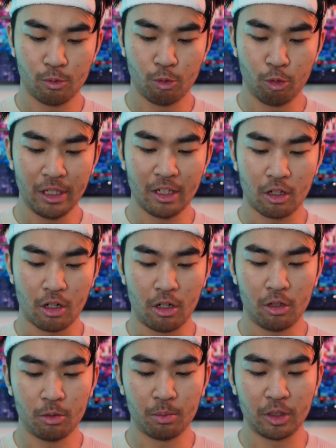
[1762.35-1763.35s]
we are
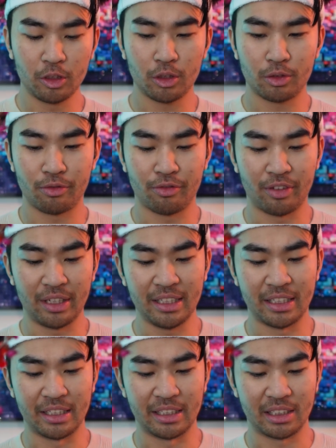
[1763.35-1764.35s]
almost
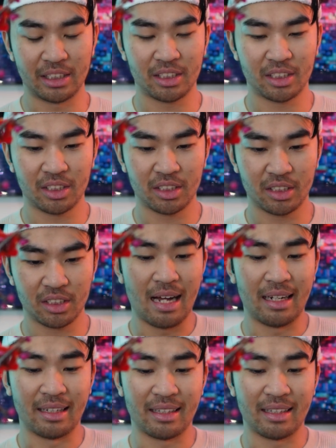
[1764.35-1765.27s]
finished, I